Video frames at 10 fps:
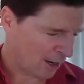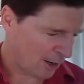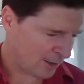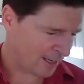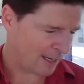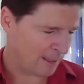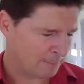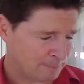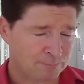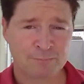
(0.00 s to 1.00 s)
Okay,
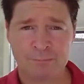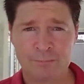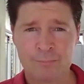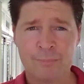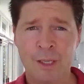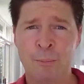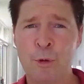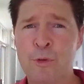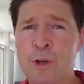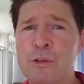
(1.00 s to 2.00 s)

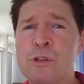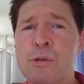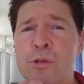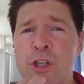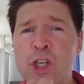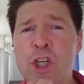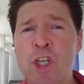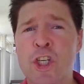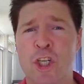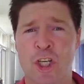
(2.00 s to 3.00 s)
moving on to
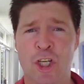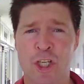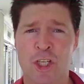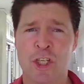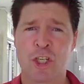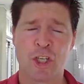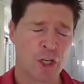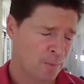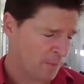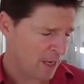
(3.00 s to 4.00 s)
sh.
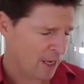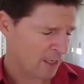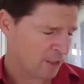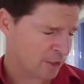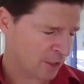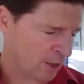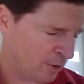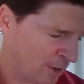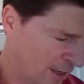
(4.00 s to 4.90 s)
So